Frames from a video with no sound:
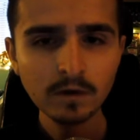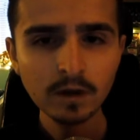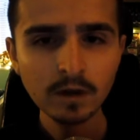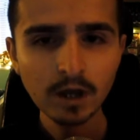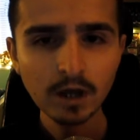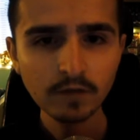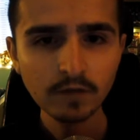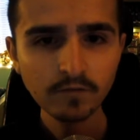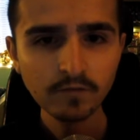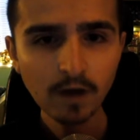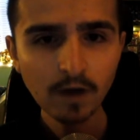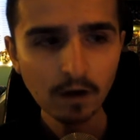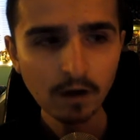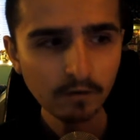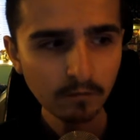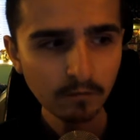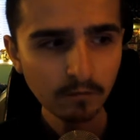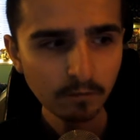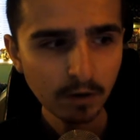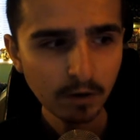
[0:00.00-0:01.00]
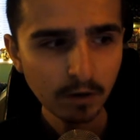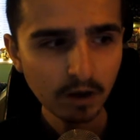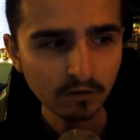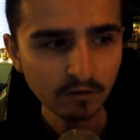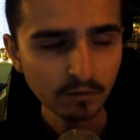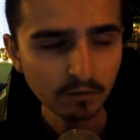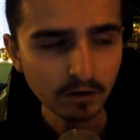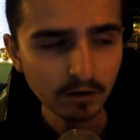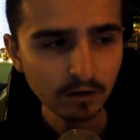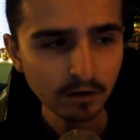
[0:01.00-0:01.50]
as far apart as
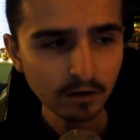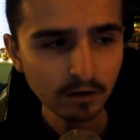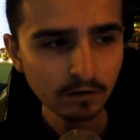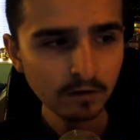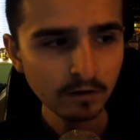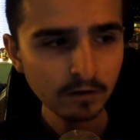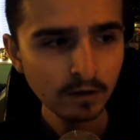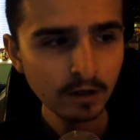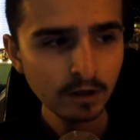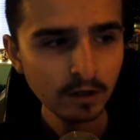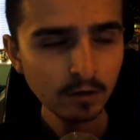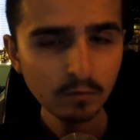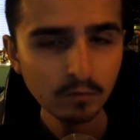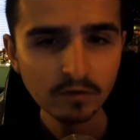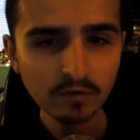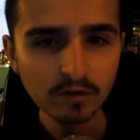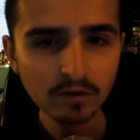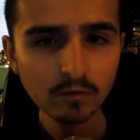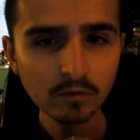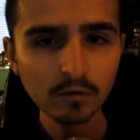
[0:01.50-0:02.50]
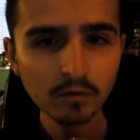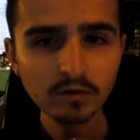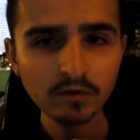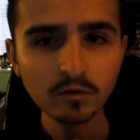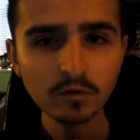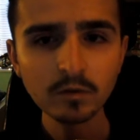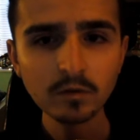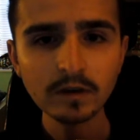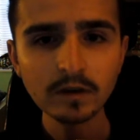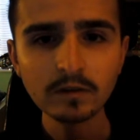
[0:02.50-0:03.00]
we are, we're still always
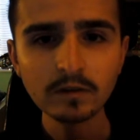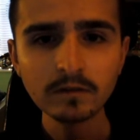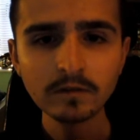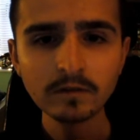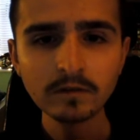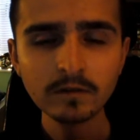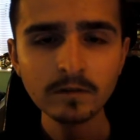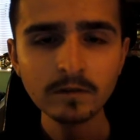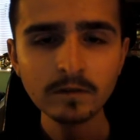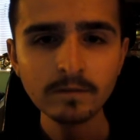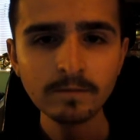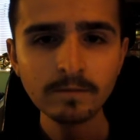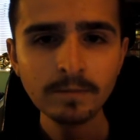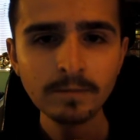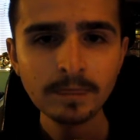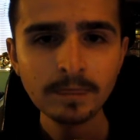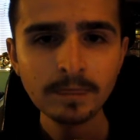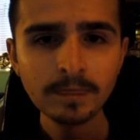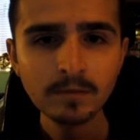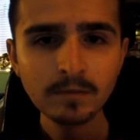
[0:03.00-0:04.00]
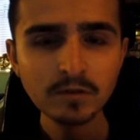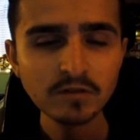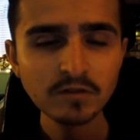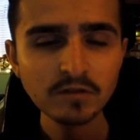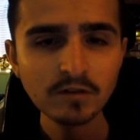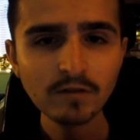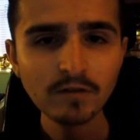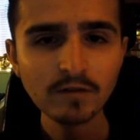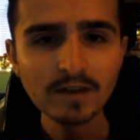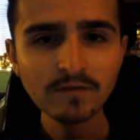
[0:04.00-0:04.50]
talking, which is a
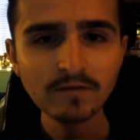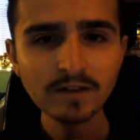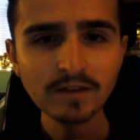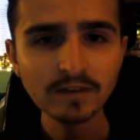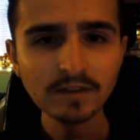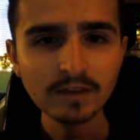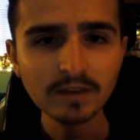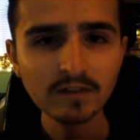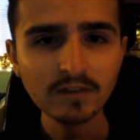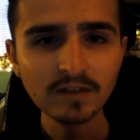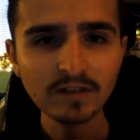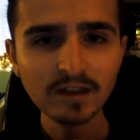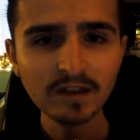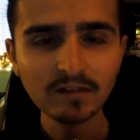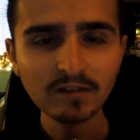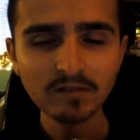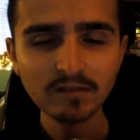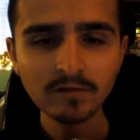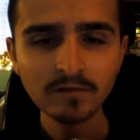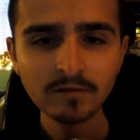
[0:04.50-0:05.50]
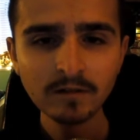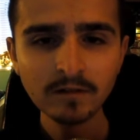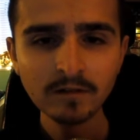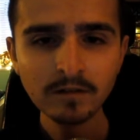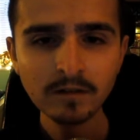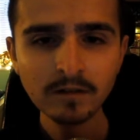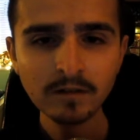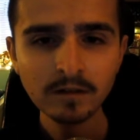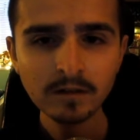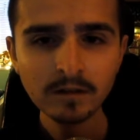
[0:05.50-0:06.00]
great thing these days.
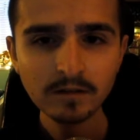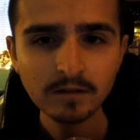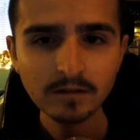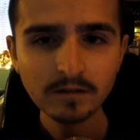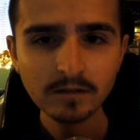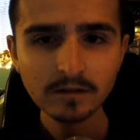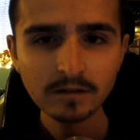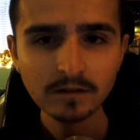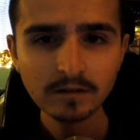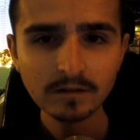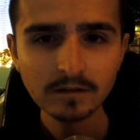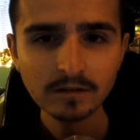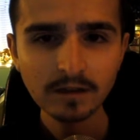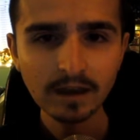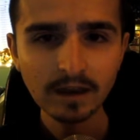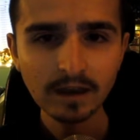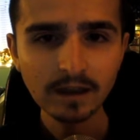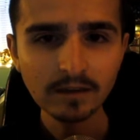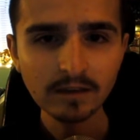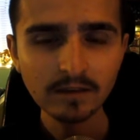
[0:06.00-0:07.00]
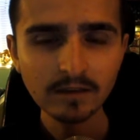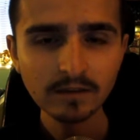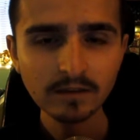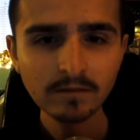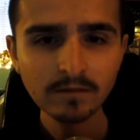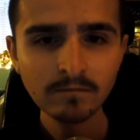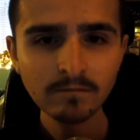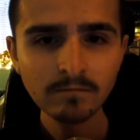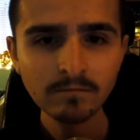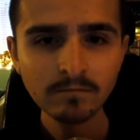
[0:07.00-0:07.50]
And
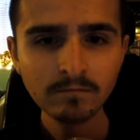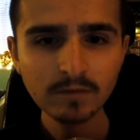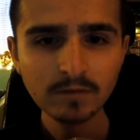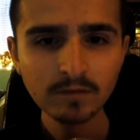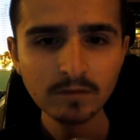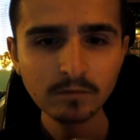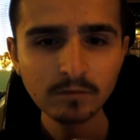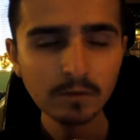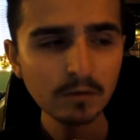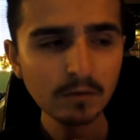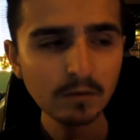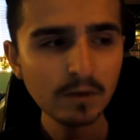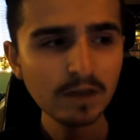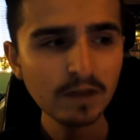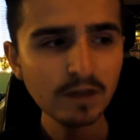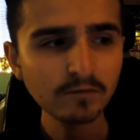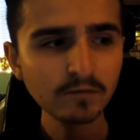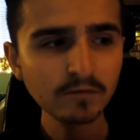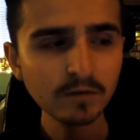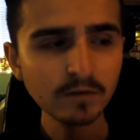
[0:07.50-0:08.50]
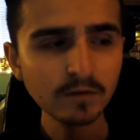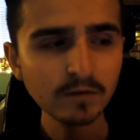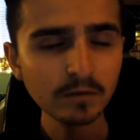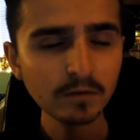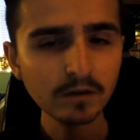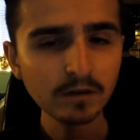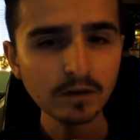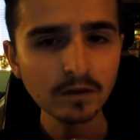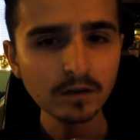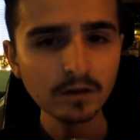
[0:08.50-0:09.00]
it's probably weird from
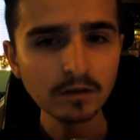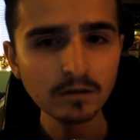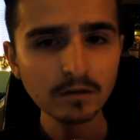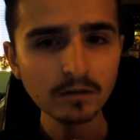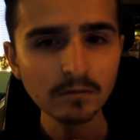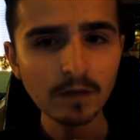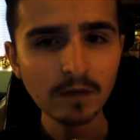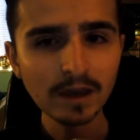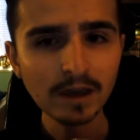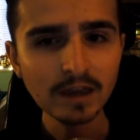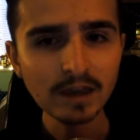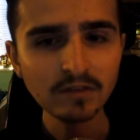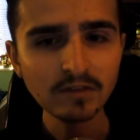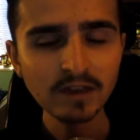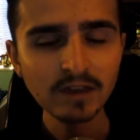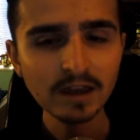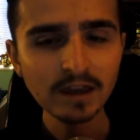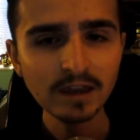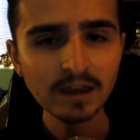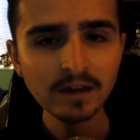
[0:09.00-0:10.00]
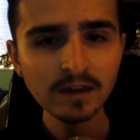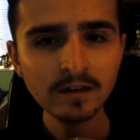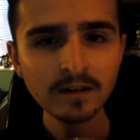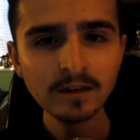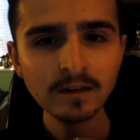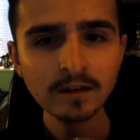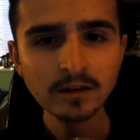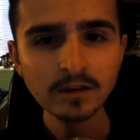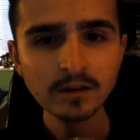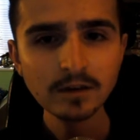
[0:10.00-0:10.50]
someone my age saying that.
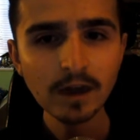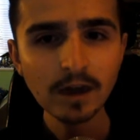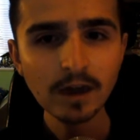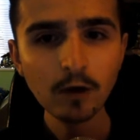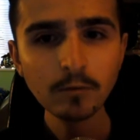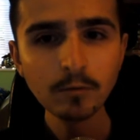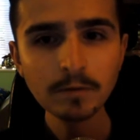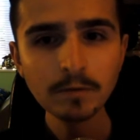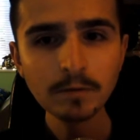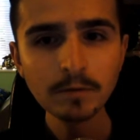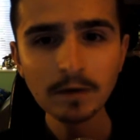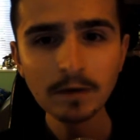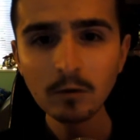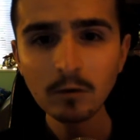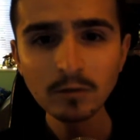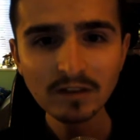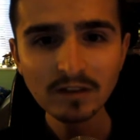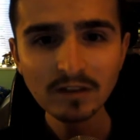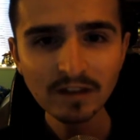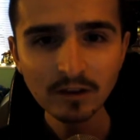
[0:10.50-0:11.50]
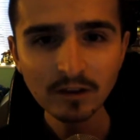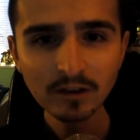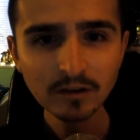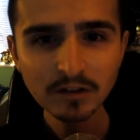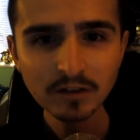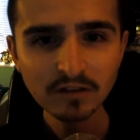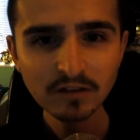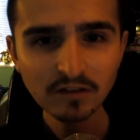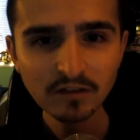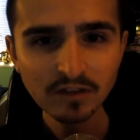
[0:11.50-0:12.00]
You get old people like, oh, this
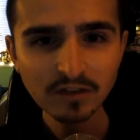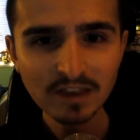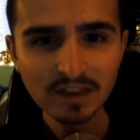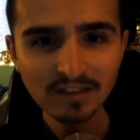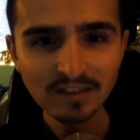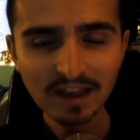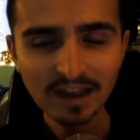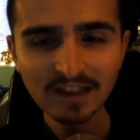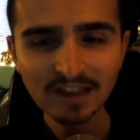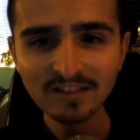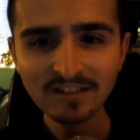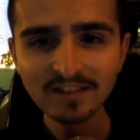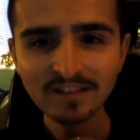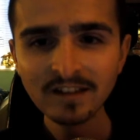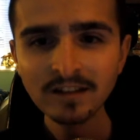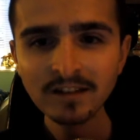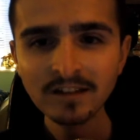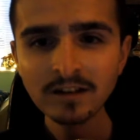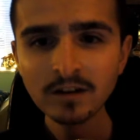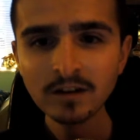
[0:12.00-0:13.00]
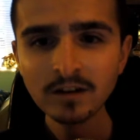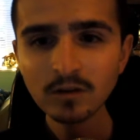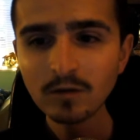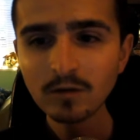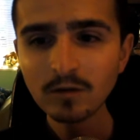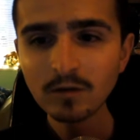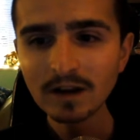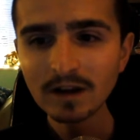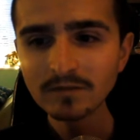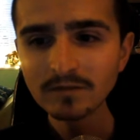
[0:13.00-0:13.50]
technology is good these days. Oh,
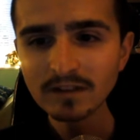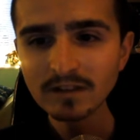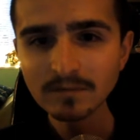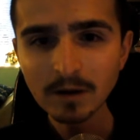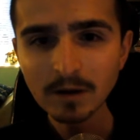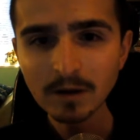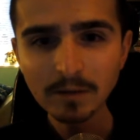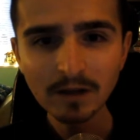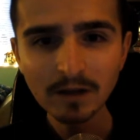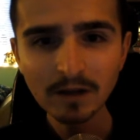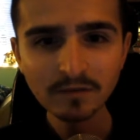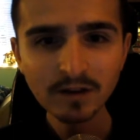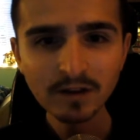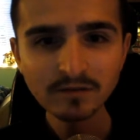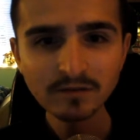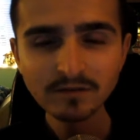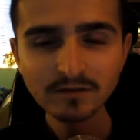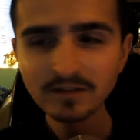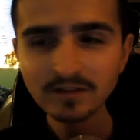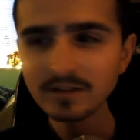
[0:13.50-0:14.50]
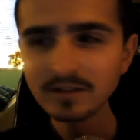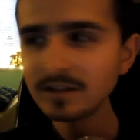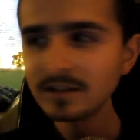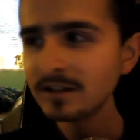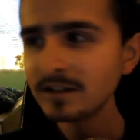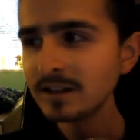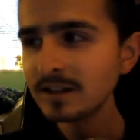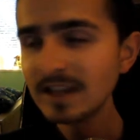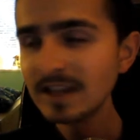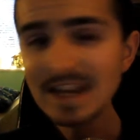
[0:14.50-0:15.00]
I love these mobile phones.
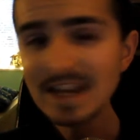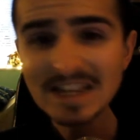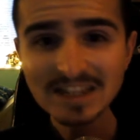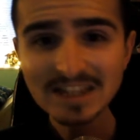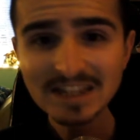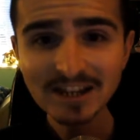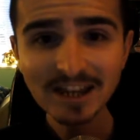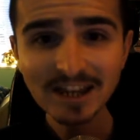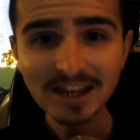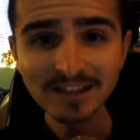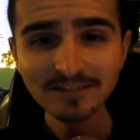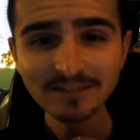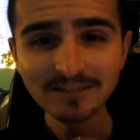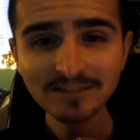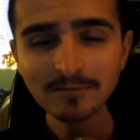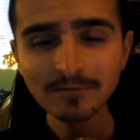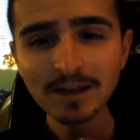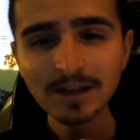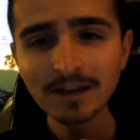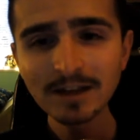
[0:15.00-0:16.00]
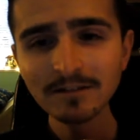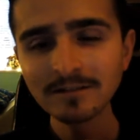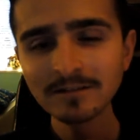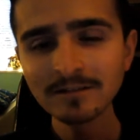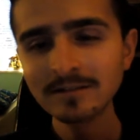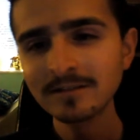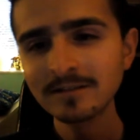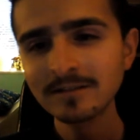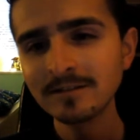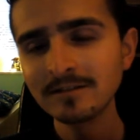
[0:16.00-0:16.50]
Internet, wow.
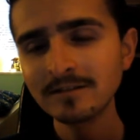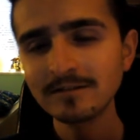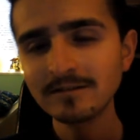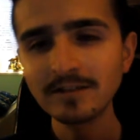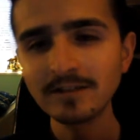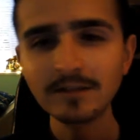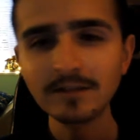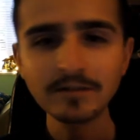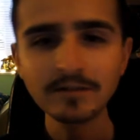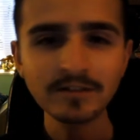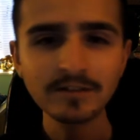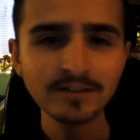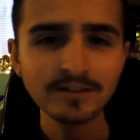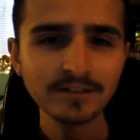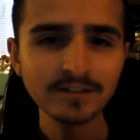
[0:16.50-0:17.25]
I'm just